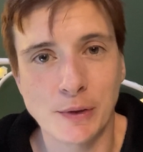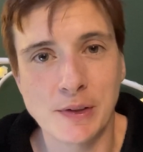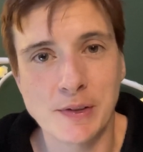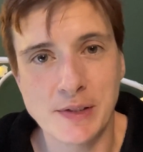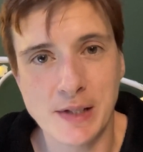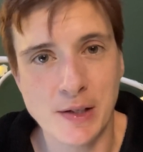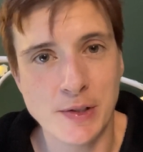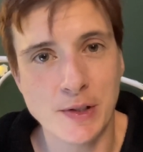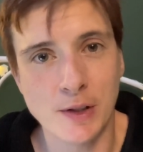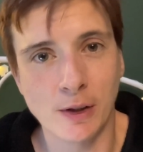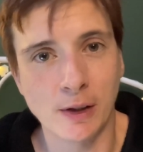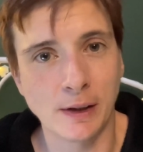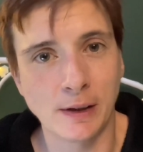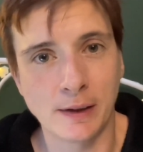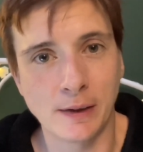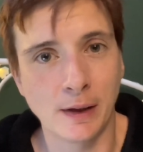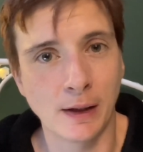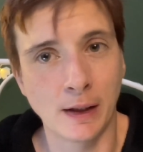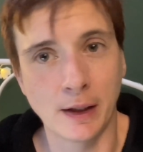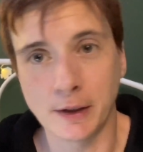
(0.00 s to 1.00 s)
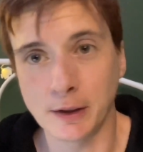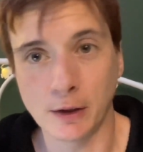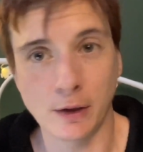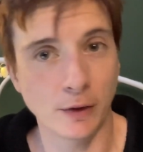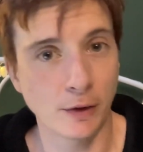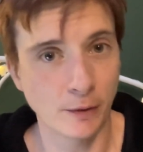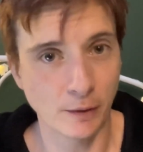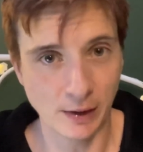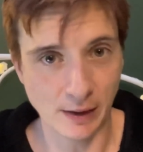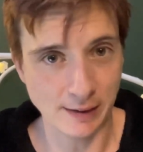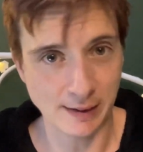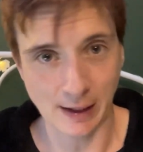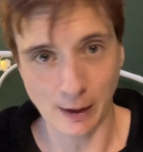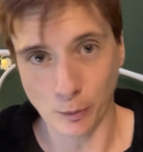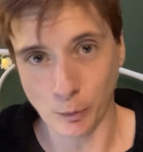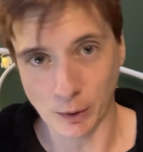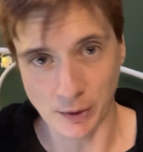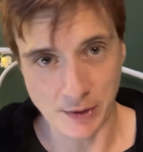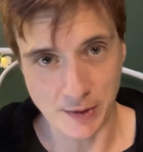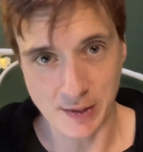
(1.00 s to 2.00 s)
a desert island and like you can only take
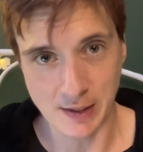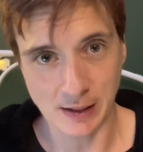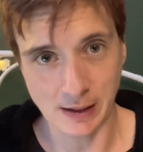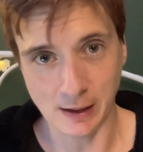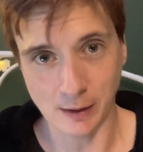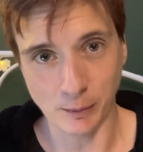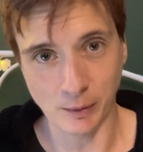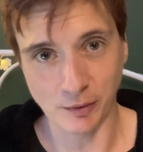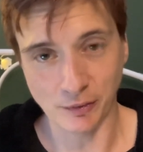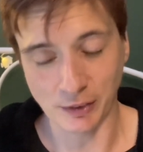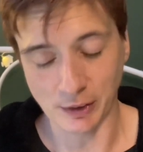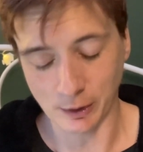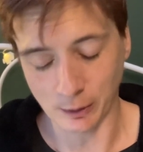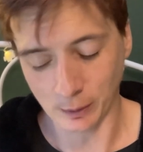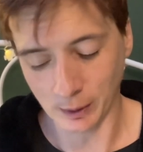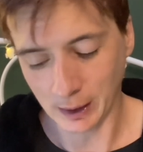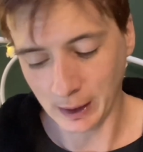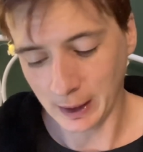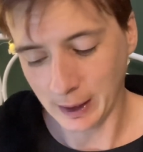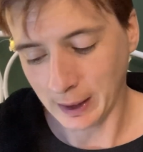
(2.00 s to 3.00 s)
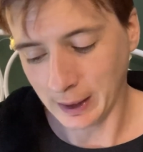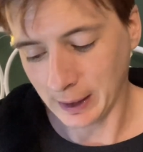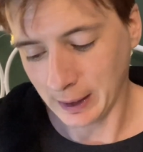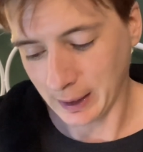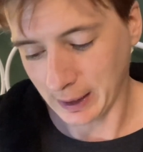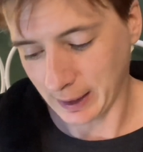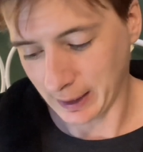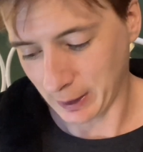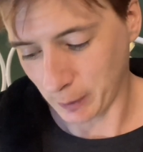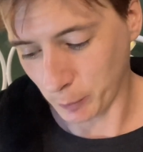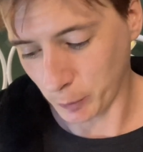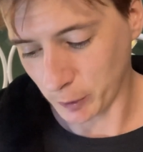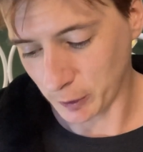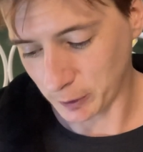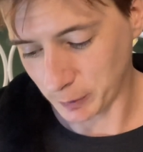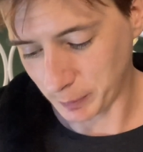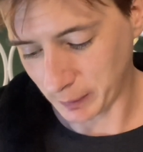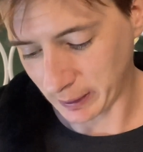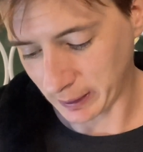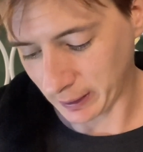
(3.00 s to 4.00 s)
one CD with you, it would
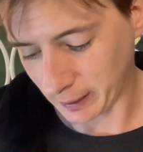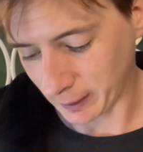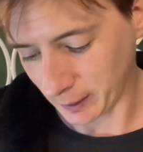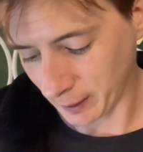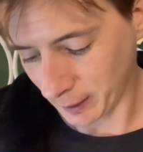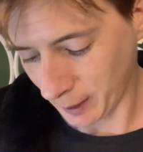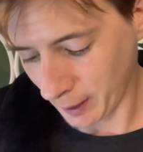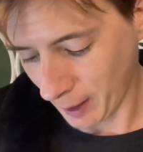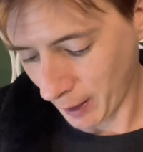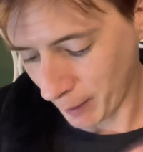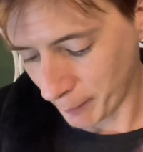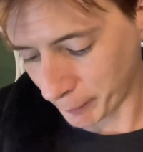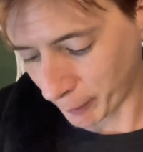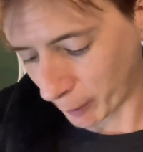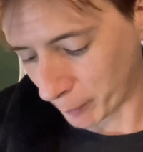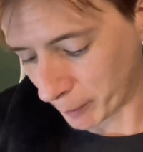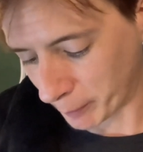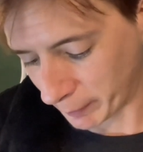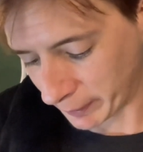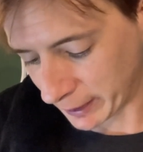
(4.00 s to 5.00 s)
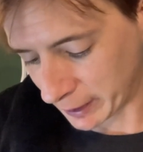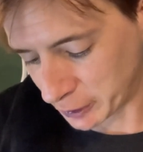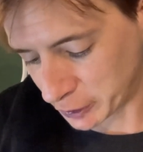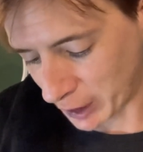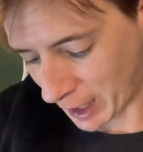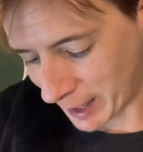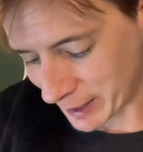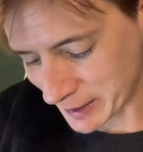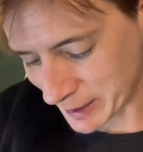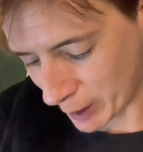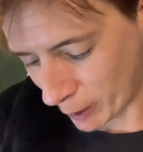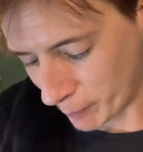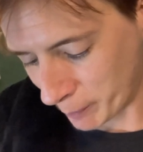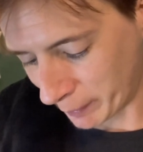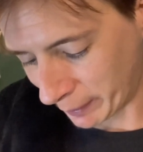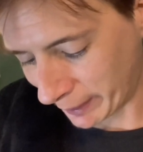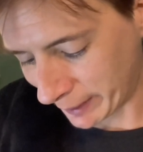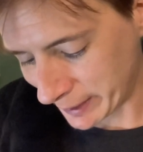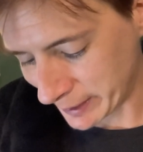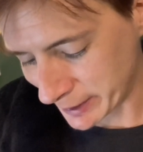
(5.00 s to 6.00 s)
be probably a jazz
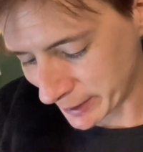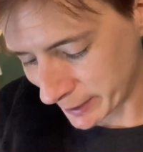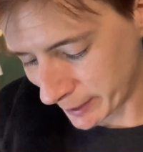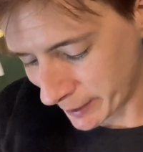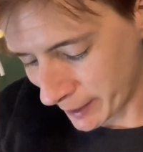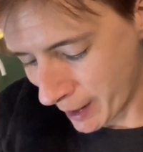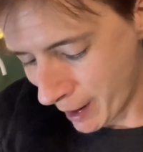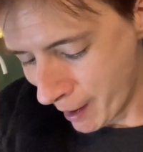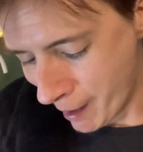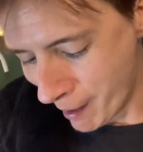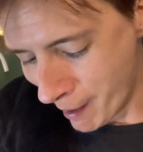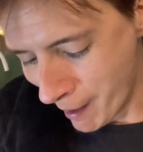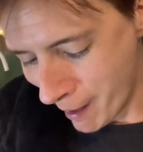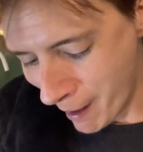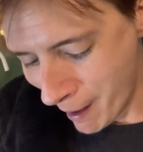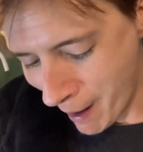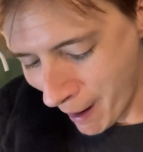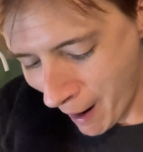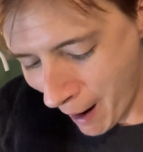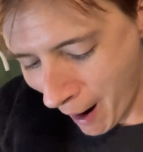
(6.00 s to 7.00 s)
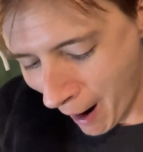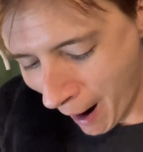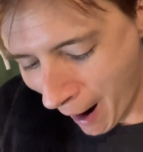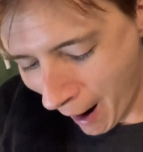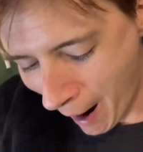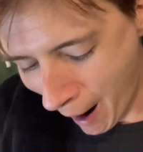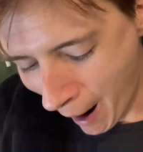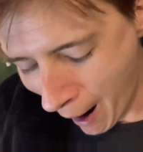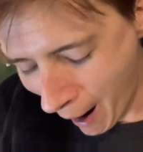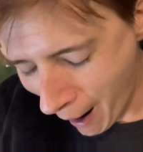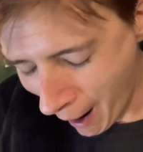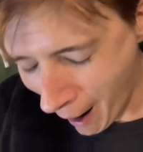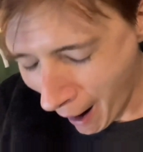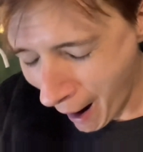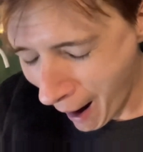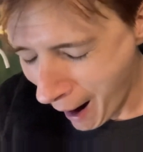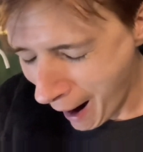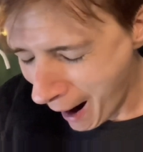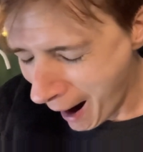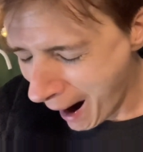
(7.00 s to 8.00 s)
compilation. And
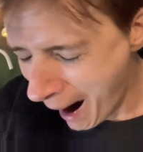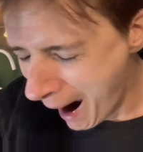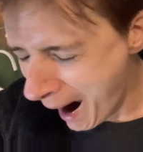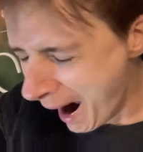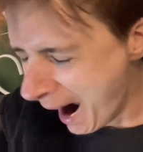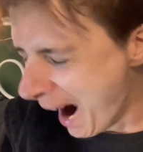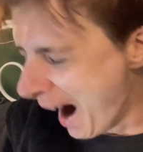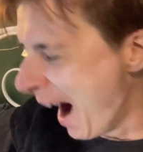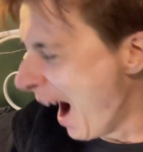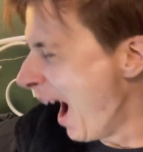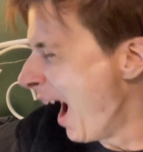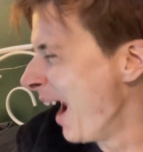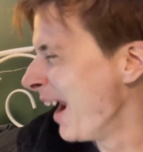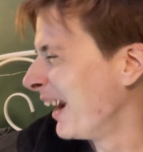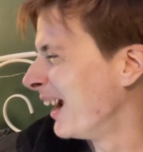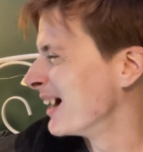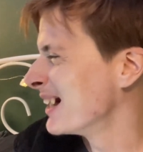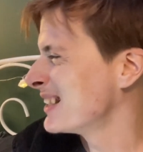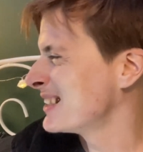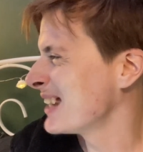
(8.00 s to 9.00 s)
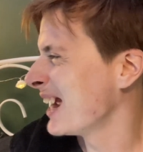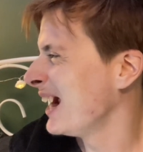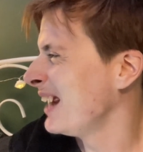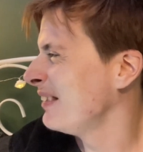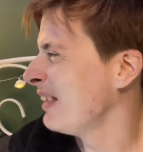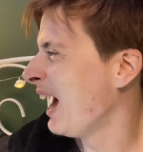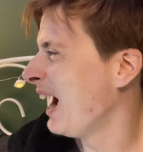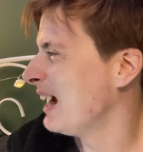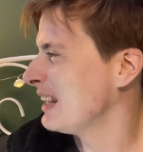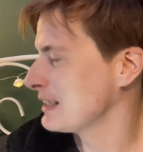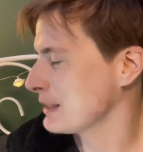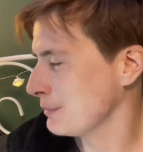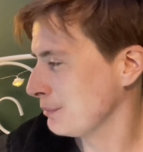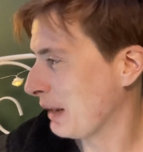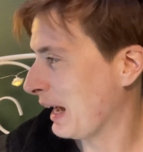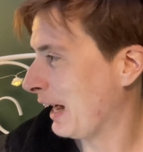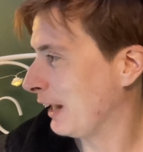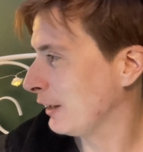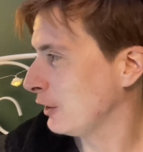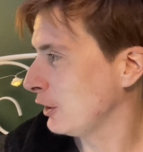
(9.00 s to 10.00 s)
I say that as a
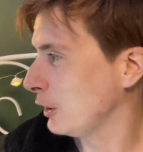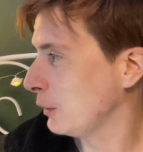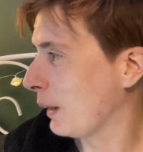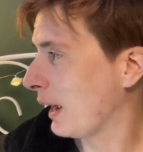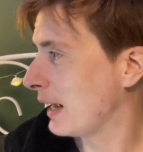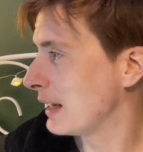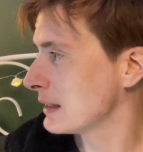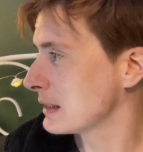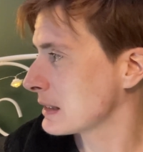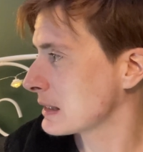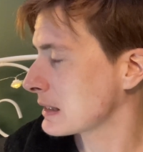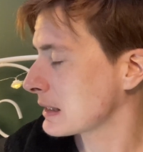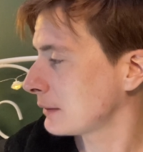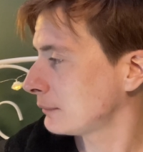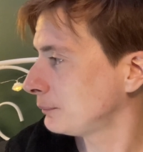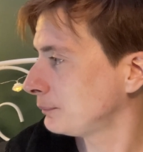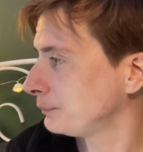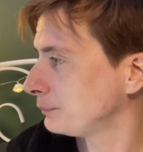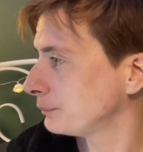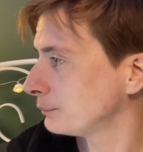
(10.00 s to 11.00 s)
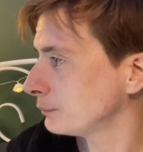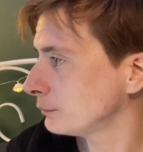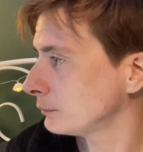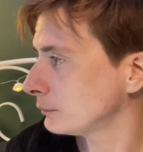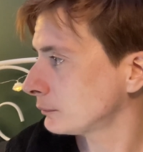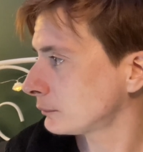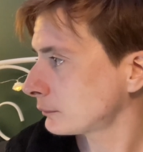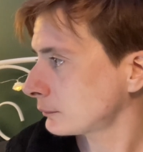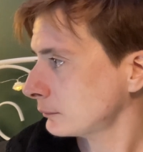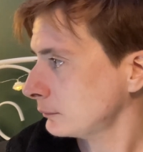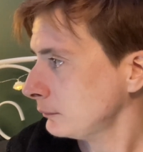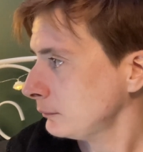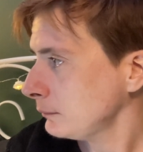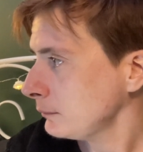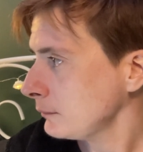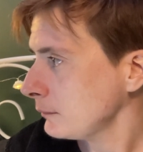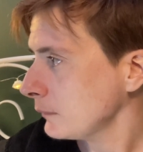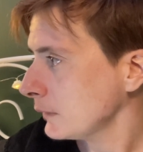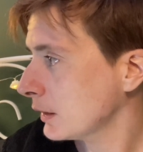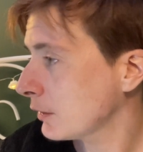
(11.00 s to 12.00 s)
man who has
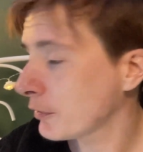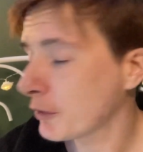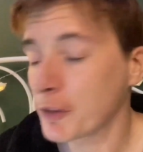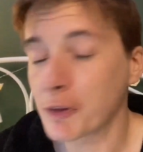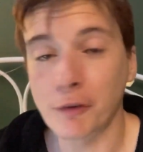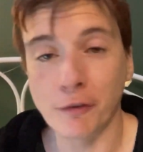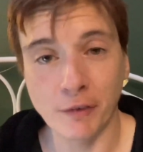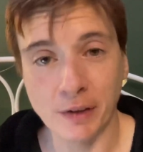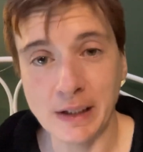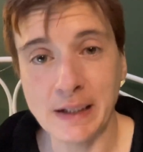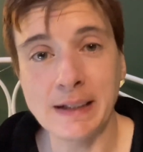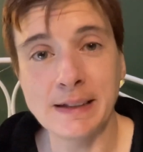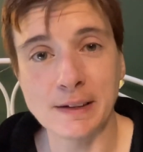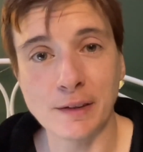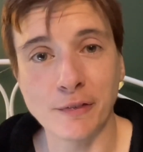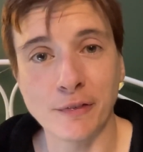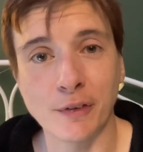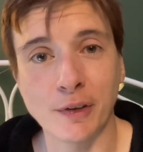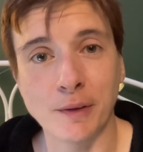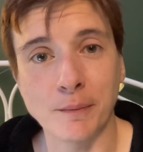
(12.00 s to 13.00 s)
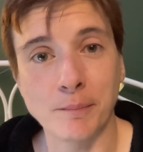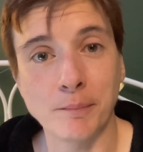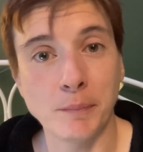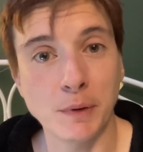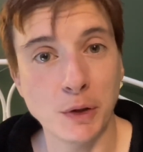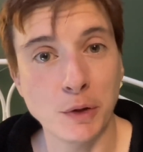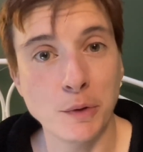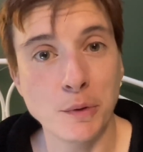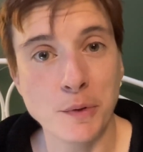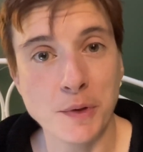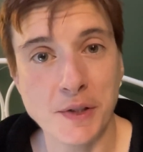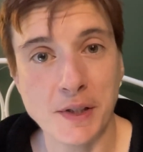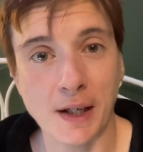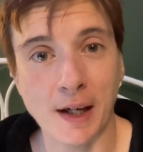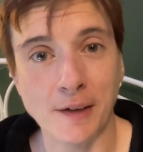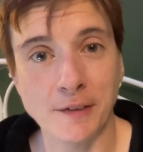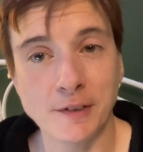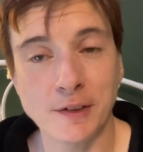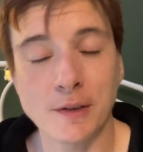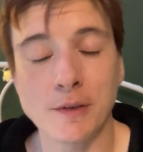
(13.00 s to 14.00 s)
3 different Muse
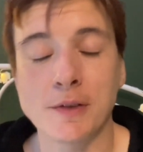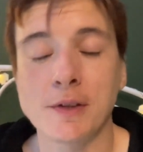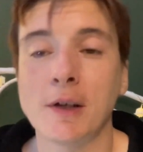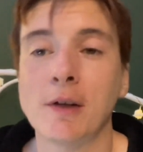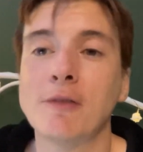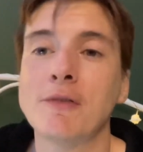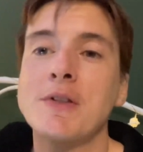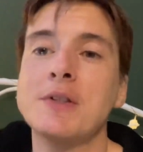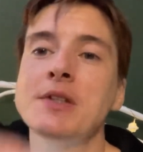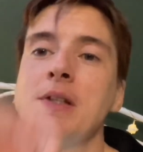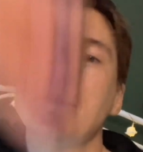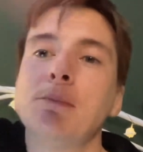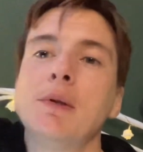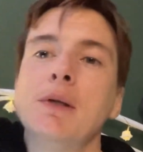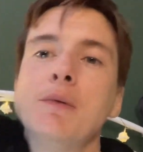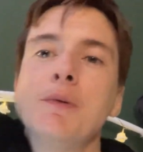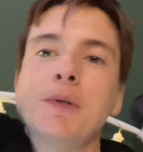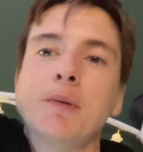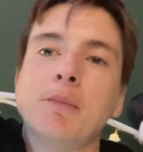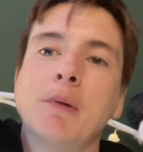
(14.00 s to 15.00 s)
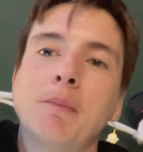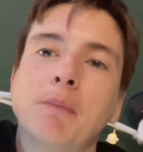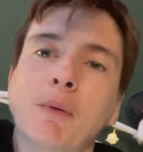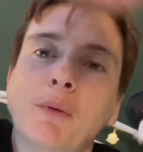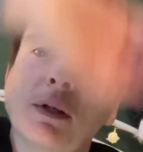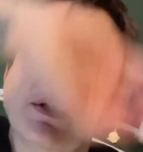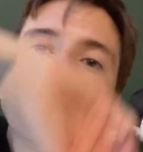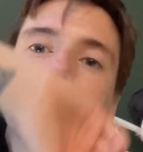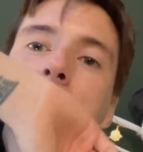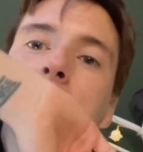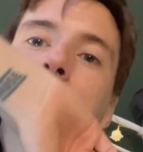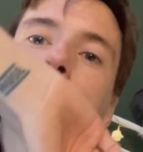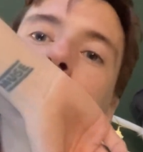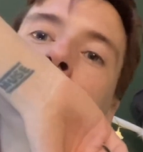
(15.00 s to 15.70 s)
tattoos. Now, obviously, Muse are my boys.